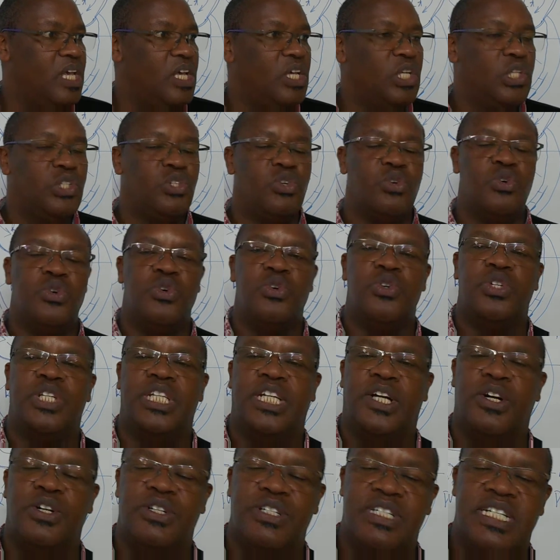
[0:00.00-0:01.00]
So
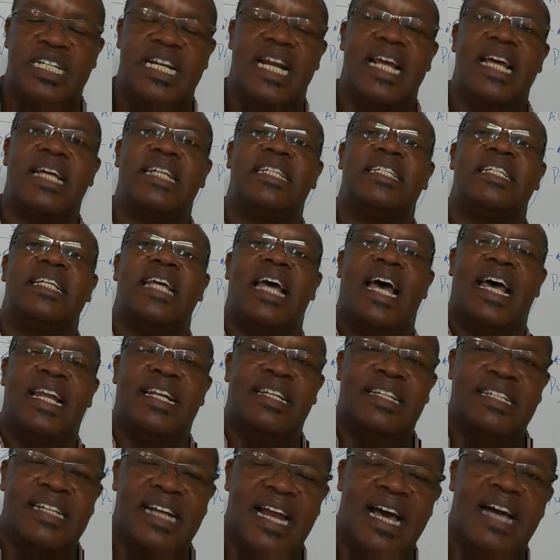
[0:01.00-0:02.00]
they contract
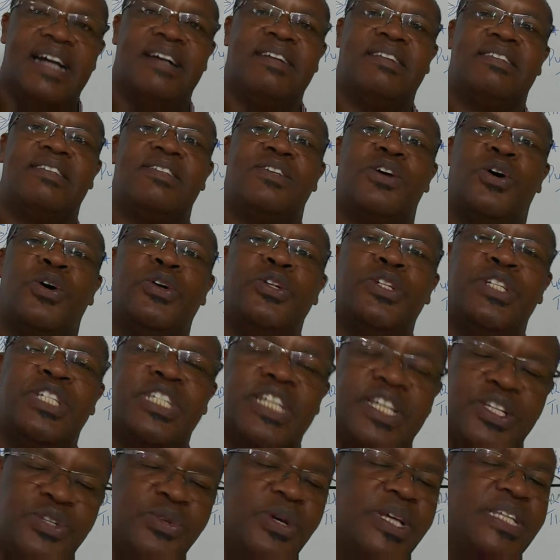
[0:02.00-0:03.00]
and relax
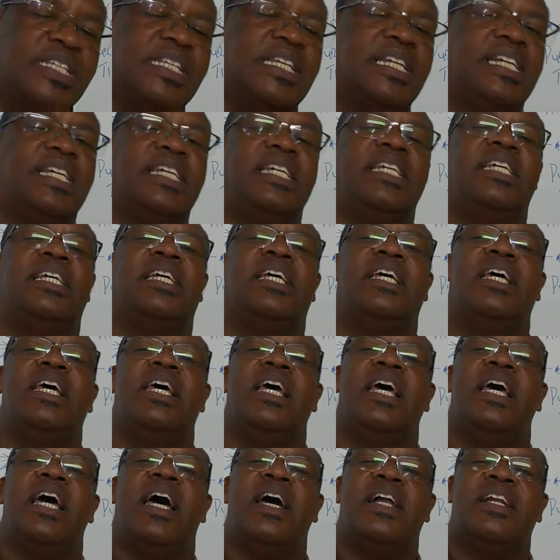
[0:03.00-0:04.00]
continuously
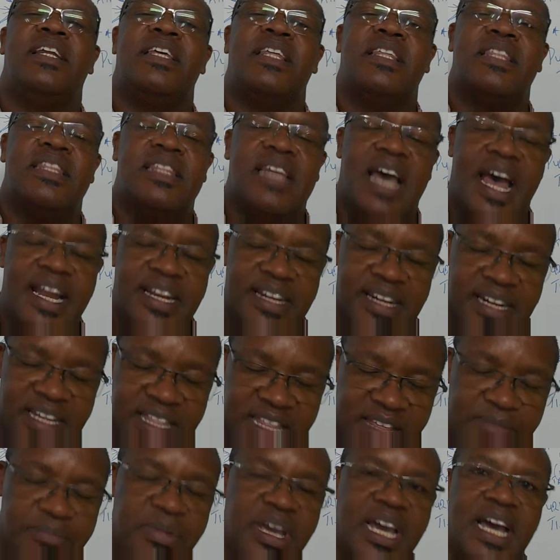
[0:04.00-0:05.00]
and
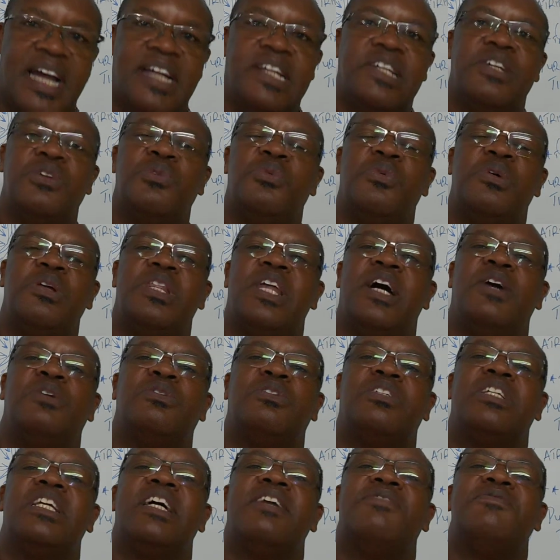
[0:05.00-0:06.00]
rhythmically
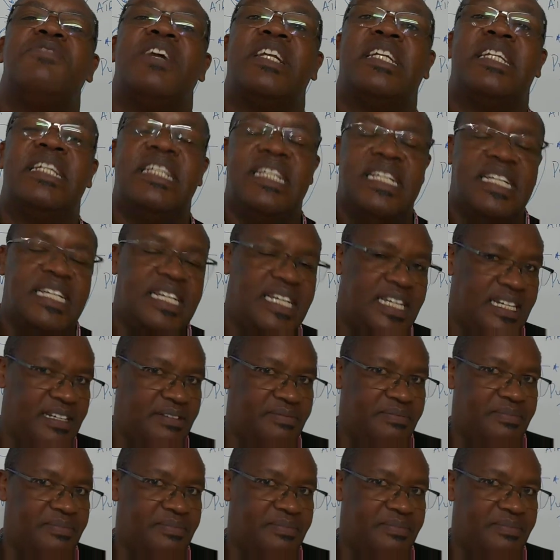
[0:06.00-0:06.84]
without fatigue.